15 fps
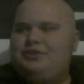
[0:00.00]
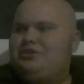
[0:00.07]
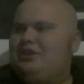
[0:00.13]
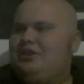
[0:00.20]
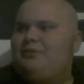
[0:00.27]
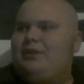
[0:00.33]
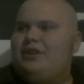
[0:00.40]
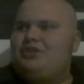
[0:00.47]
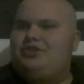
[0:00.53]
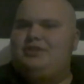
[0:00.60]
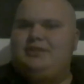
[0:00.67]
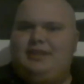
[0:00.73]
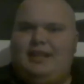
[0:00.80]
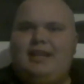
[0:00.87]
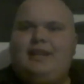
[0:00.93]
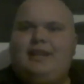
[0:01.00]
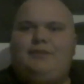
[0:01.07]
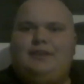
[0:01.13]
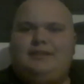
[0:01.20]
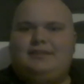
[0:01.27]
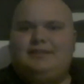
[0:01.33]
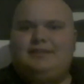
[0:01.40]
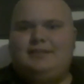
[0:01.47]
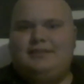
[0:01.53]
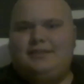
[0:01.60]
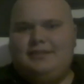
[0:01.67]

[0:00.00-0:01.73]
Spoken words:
generations ahead of us.